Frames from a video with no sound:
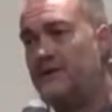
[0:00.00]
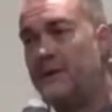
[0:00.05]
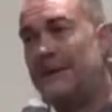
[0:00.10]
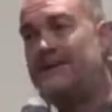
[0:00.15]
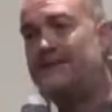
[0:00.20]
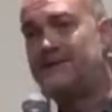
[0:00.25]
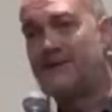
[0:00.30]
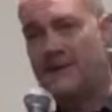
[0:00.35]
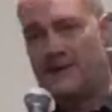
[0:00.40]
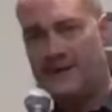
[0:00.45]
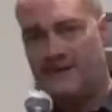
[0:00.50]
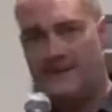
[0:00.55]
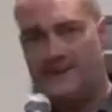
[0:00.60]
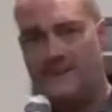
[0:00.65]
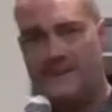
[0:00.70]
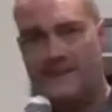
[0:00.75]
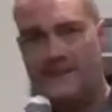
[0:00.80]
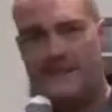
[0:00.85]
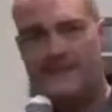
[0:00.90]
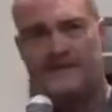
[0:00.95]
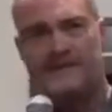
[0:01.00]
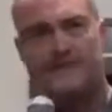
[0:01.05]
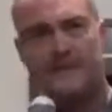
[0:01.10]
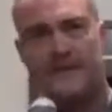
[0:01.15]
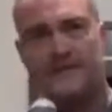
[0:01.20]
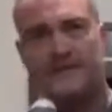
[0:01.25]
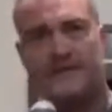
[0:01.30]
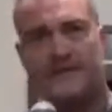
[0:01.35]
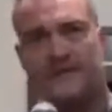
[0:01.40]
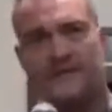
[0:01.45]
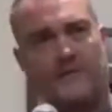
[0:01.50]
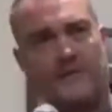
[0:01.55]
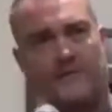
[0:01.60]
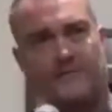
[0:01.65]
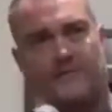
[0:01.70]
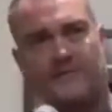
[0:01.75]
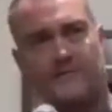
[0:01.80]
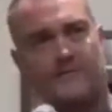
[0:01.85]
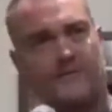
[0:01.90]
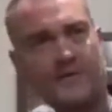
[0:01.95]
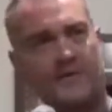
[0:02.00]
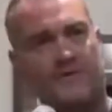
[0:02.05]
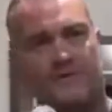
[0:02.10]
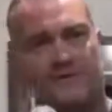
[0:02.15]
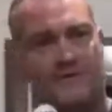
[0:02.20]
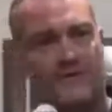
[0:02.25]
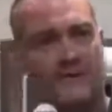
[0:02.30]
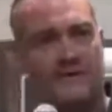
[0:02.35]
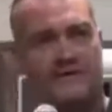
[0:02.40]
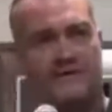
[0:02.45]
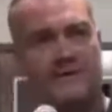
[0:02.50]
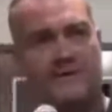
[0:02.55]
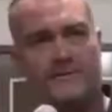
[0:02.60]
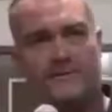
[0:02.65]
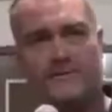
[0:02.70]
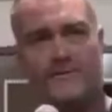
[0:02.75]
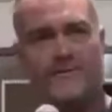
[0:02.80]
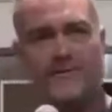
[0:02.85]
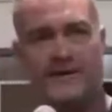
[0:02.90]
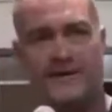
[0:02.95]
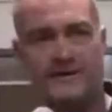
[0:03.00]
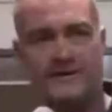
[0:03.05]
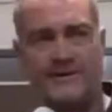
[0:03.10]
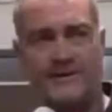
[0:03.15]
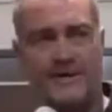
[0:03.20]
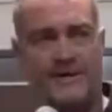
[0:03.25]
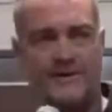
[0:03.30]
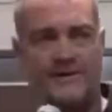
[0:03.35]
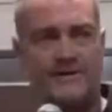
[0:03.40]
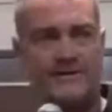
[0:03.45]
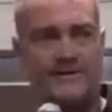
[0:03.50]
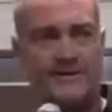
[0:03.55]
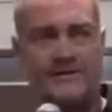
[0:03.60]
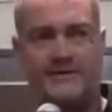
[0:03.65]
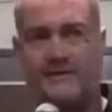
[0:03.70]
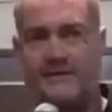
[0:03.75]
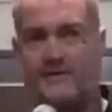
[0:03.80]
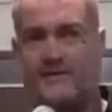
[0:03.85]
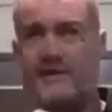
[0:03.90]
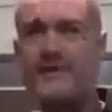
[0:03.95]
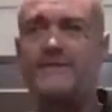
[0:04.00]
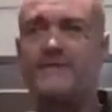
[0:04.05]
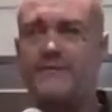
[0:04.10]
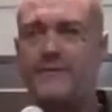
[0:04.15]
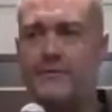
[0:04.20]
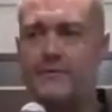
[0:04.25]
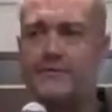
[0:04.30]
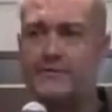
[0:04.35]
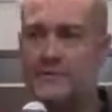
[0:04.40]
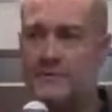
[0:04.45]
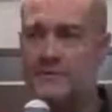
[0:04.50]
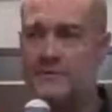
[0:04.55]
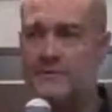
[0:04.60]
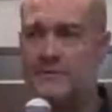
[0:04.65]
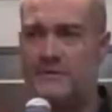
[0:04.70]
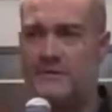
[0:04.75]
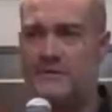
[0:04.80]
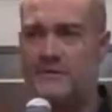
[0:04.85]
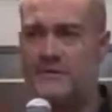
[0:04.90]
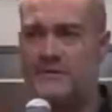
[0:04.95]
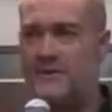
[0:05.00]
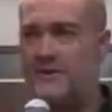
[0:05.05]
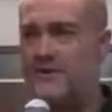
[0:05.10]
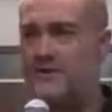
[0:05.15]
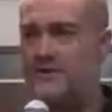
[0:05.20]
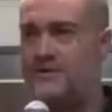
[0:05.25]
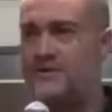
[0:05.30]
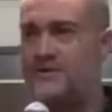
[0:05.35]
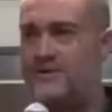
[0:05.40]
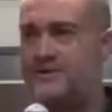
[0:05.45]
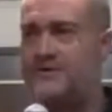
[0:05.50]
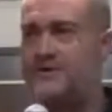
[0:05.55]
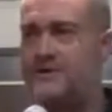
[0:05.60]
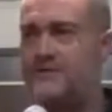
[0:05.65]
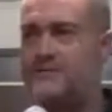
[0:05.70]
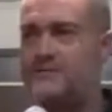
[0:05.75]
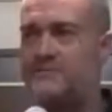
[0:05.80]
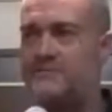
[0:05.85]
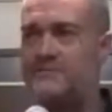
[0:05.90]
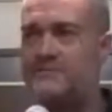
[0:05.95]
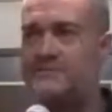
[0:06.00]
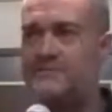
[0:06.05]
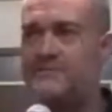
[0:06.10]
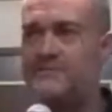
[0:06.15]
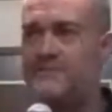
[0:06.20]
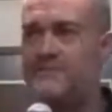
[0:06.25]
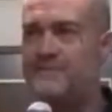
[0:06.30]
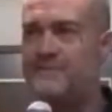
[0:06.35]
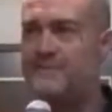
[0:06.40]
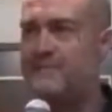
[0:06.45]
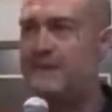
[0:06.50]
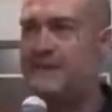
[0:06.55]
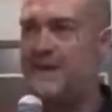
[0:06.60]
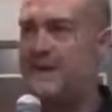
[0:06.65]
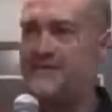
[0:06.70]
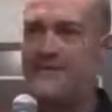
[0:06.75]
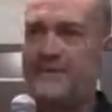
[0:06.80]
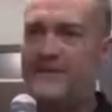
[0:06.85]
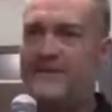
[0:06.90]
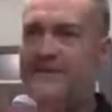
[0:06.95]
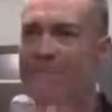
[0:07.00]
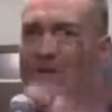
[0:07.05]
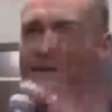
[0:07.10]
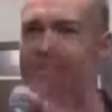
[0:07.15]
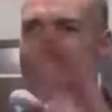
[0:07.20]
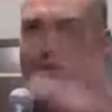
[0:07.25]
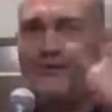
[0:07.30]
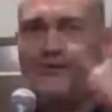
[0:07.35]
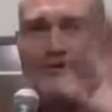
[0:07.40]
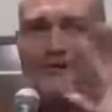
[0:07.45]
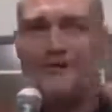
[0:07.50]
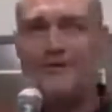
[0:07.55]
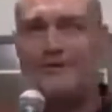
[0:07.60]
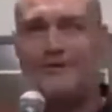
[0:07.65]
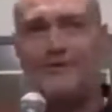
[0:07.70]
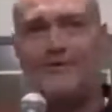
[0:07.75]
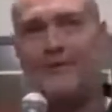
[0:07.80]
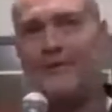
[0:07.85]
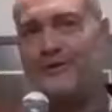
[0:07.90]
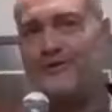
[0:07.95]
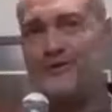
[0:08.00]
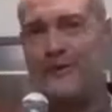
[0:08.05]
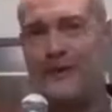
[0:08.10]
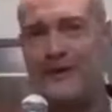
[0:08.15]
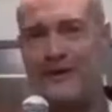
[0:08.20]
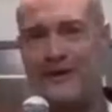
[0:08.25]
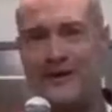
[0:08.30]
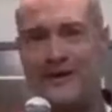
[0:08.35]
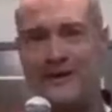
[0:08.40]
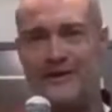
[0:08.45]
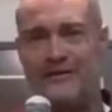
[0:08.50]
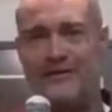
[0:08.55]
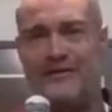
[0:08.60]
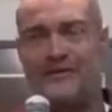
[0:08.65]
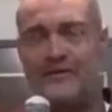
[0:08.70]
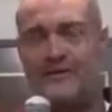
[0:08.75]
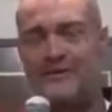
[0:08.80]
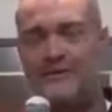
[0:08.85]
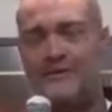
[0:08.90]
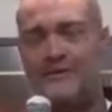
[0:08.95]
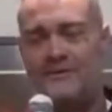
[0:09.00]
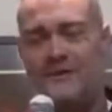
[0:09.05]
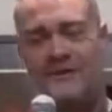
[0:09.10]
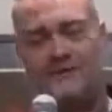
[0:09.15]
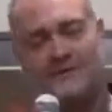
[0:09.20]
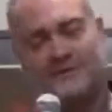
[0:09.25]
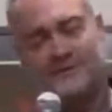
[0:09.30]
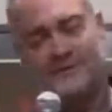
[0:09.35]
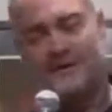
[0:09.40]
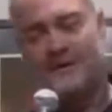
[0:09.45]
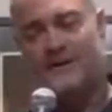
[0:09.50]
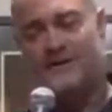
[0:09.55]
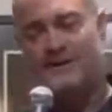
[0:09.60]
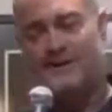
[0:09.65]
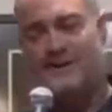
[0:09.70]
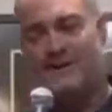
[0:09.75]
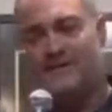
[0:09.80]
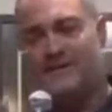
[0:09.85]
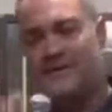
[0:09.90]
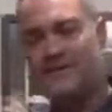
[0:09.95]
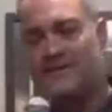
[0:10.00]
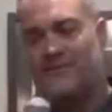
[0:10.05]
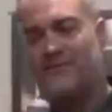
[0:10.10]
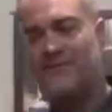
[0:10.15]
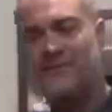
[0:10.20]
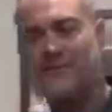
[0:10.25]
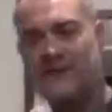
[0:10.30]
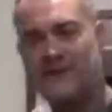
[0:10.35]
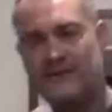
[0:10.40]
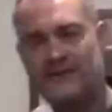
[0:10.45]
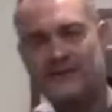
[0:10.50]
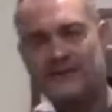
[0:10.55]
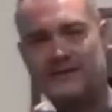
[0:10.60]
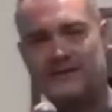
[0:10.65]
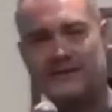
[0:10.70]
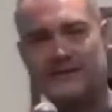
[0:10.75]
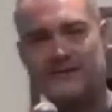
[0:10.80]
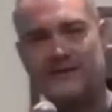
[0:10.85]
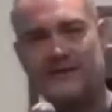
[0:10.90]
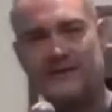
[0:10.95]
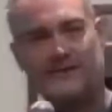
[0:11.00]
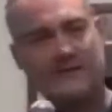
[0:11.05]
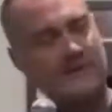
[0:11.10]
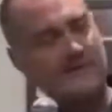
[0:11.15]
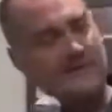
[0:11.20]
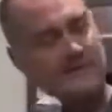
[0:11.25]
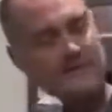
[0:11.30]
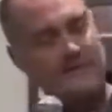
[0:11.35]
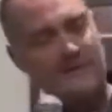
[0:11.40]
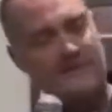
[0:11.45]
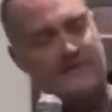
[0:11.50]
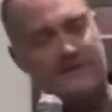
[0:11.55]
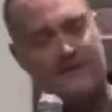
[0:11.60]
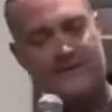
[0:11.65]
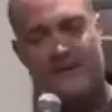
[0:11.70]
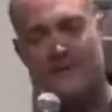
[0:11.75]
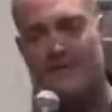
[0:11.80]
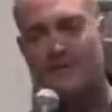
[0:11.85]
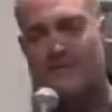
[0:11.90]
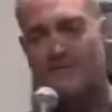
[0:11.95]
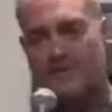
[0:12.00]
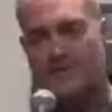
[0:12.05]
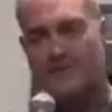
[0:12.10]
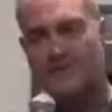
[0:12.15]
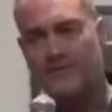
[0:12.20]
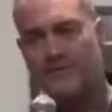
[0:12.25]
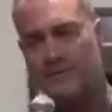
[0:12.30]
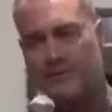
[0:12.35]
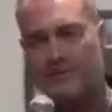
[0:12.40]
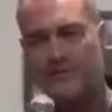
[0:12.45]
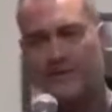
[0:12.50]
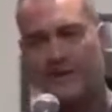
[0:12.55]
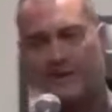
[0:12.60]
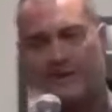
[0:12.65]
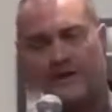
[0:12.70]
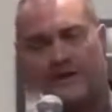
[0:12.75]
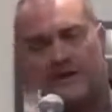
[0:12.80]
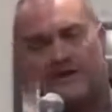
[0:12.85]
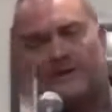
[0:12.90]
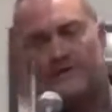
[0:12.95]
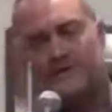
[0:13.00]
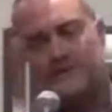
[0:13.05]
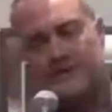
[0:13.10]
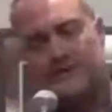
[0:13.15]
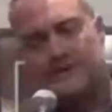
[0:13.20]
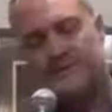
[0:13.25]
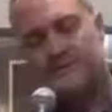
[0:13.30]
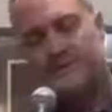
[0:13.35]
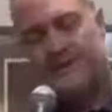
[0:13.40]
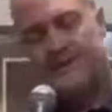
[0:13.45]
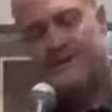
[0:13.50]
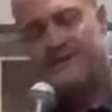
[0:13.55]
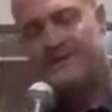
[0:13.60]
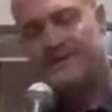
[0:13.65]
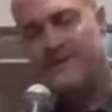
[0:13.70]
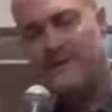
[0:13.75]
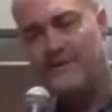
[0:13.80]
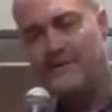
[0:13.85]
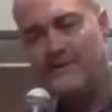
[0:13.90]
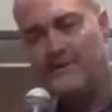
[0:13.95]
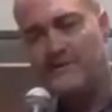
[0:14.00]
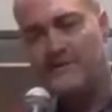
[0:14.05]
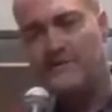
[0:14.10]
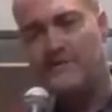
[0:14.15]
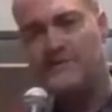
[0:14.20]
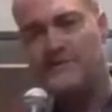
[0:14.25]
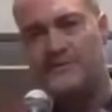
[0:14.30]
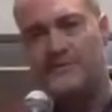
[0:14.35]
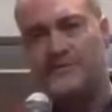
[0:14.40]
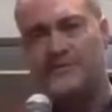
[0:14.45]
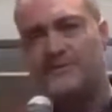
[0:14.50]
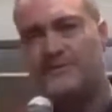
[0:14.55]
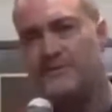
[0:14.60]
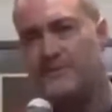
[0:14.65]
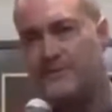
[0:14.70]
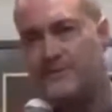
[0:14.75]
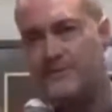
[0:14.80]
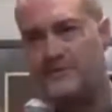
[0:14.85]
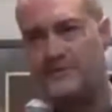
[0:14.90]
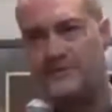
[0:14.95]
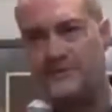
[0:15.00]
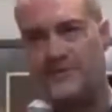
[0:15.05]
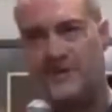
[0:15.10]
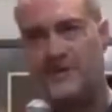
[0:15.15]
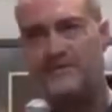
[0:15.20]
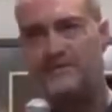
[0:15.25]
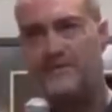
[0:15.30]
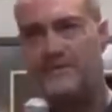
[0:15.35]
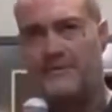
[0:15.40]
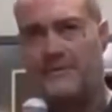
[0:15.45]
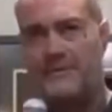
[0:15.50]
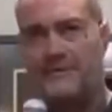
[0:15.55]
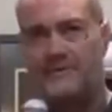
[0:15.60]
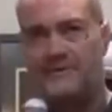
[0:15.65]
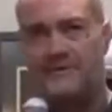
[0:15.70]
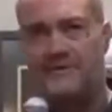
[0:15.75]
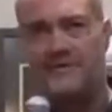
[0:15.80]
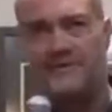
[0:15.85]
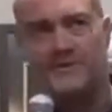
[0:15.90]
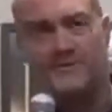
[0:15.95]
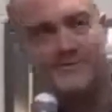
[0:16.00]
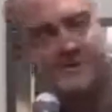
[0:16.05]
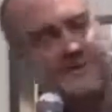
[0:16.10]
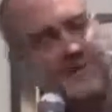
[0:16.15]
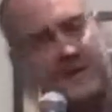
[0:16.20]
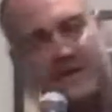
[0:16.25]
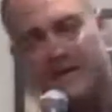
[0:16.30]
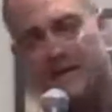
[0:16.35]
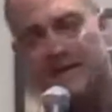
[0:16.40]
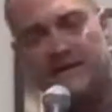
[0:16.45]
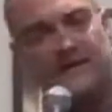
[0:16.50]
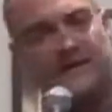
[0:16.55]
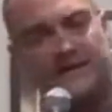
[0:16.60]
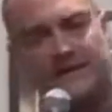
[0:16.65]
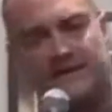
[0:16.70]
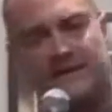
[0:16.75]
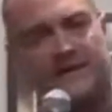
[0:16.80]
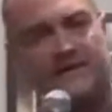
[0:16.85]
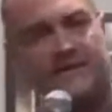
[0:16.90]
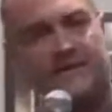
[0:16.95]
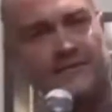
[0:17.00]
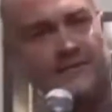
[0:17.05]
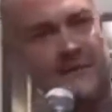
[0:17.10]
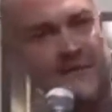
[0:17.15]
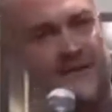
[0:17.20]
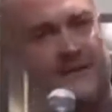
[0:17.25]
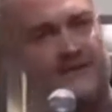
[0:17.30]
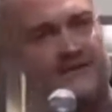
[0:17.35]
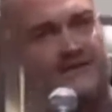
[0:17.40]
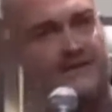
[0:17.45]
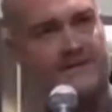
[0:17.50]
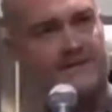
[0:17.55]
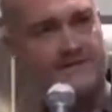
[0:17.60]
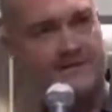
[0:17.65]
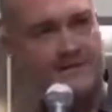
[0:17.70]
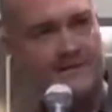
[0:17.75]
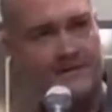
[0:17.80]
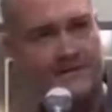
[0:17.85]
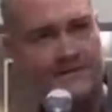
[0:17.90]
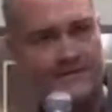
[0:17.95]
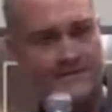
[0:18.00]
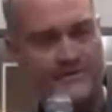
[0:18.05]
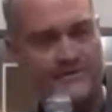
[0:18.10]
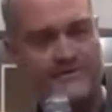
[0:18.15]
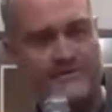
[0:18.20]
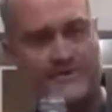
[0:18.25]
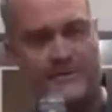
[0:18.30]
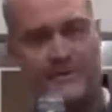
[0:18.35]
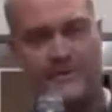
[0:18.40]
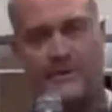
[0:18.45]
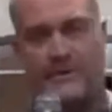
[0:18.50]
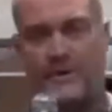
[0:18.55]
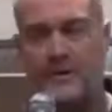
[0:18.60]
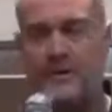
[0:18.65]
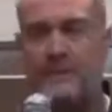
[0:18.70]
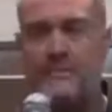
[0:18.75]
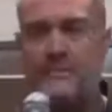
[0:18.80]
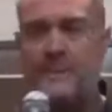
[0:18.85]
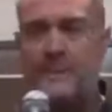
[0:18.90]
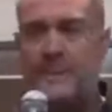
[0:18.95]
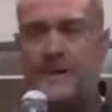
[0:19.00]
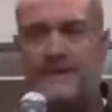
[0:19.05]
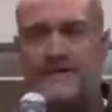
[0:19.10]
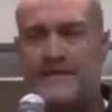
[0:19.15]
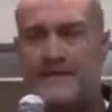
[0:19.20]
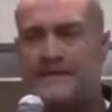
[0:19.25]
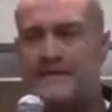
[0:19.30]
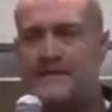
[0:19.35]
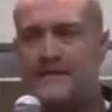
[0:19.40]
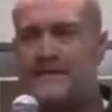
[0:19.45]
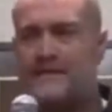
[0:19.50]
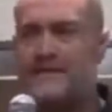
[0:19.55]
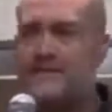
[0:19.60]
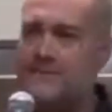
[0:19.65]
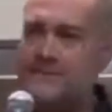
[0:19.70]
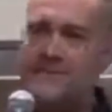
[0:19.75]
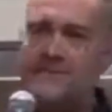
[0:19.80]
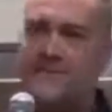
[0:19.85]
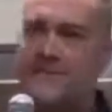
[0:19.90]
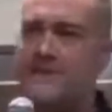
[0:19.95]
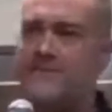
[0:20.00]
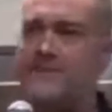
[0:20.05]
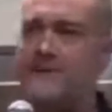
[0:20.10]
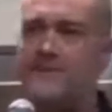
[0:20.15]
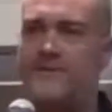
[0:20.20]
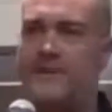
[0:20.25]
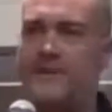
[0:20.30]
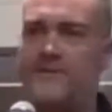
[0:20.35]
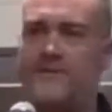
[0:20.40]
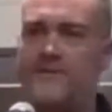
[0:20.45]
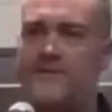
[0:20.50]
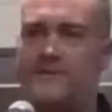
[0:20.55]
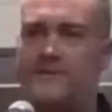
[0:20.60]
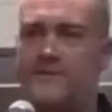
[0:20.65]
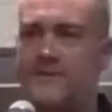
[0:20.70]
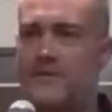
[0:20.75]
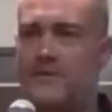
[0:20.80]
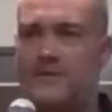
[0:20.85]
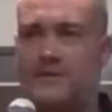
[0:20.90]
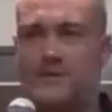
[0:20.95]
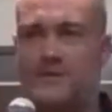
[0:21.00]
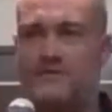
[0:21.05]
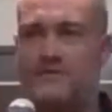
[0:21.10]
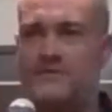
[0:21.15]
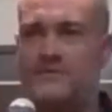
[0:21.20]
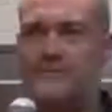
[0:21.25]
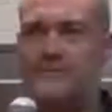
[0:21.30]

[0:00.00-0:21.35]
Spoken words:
big time, especially once one very simple thing changes, and that's the petrodollar system. everything that you're enjoying right now, it was slightly different before 1973, but everything that we're enjoying right now is based on a perverse system known as the petrodollar system, tied into the central banks and so on and so forth. And that system isn't going to be around much longer.